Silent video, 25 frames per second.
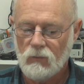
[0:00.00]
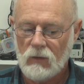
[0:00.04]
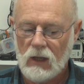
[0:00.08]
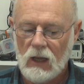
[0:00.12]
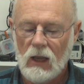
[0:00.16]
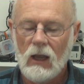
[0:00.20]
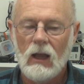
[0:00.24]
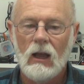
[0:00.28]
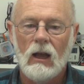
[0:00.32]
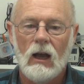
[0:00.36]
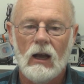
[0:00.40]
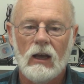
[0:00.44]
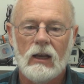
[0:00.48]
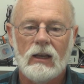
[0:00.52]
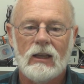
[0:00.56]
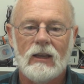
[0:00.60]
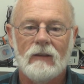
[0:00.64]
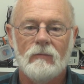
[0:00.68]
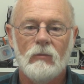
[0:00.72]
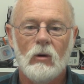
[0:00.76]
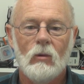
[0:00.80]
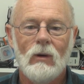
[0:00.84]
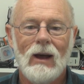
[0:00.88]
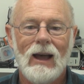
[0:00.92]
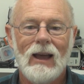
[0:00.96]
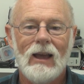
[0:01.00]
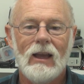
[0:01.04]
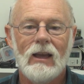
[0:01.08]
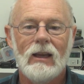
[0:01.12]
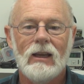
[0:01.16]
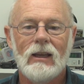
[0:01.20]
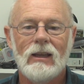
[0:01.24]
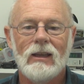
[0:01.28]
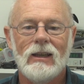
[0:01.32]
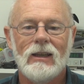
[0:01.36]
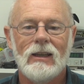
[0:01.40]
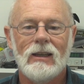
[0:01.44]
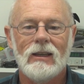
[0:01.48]
I'm going to give them
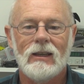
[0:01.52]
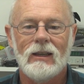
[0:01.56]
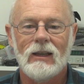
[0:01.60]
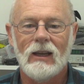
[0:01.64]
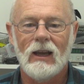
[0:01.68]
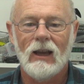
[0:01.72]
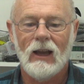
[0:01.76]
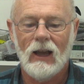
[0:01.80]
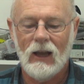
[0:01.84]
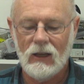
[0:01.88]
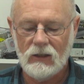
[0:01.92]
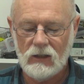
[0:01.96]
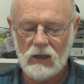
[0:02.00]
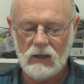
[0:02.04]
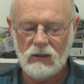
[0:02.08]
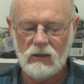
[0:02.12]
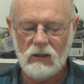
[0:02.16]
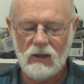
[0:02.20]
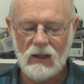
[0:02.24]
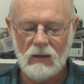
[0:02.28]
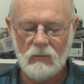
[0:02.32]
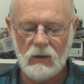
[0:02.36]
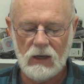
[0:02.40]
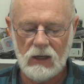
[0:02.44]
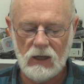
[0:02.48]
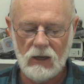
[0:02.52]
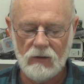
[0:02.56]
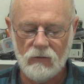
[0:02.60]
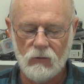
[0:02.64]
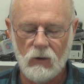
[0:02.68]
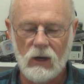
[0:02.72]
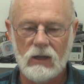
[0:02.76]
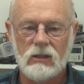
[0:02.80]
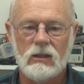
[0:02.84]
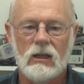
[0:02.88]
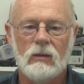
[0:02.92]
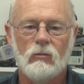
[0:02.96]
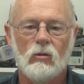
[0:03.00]
away. I don't do that many
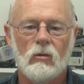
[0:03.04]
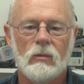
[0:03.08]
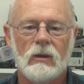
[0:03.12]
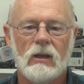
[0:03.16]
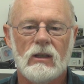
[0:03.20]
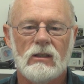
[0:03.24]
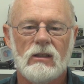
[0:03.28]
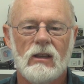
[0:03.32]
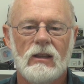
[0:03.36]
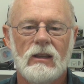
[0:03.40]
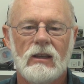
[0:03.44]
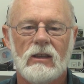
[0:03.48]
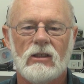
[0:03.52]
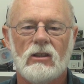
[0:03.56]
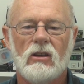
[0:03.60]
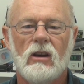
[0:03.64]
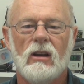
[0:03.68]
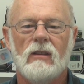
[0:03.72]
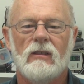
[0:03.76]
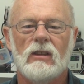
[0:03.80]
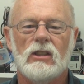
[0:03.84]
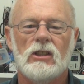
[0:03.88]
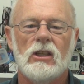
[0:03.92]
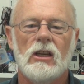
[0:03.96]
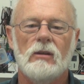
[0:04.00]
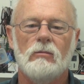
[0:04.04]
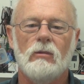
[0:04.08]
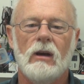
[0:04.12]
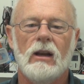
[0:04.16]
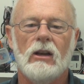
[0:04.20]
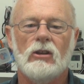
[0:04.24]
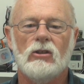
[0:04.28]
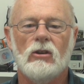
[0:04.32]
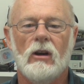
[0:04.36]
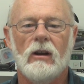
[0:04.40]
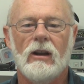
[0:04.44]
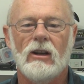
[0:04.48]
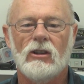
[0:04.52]
giveaways anymore because I think it's kind of a cheap way
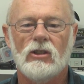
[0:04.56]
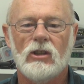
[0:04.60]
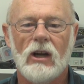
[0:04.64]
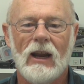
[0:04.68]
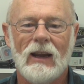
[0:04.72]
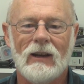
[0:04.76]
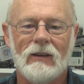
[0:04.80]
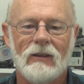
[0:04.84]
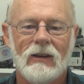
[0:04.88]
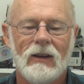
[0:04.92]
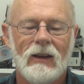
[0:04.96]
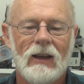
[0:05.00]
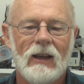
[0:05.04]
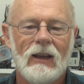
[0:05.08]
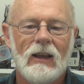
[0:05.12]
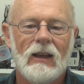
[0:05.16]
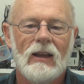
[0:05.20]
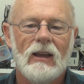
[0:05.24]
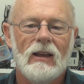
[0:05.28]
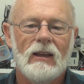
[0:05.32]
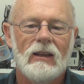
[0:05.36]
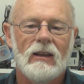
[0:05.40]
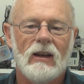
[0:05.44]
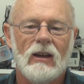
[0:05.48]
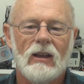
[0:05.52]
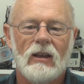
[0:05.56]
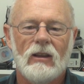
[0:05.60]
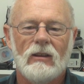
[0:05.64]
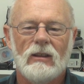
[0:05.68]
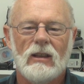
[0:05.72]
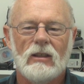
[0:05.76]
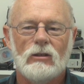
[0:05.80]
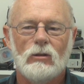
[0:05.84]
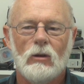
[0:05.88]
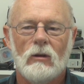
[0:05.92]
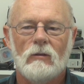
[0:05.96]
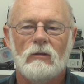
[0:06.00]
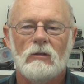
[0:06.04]
to try and attract, you know,
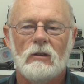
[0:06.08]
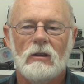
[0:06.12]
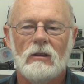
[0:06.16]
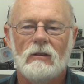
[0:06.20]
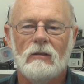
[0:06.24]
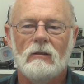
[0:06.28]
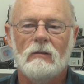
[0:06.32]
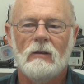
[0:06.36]
it's sort of,